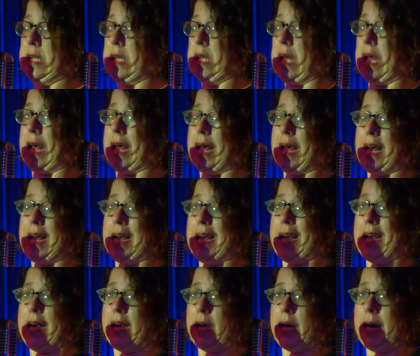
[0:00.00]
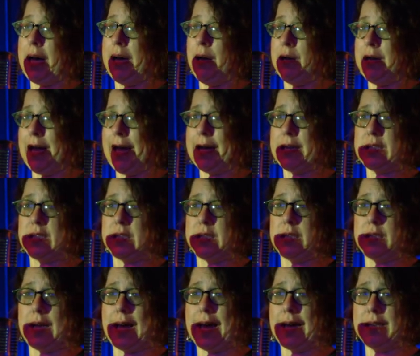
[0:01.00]
uh, I'd like
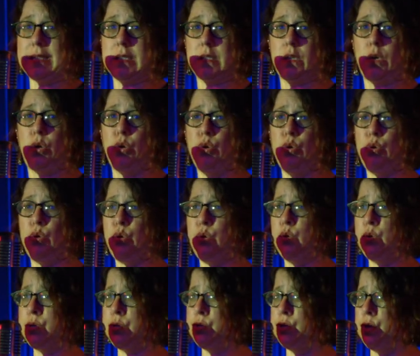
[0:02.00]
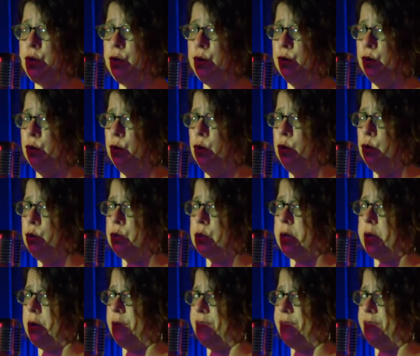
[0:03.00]
to ask who, who's new? Who's here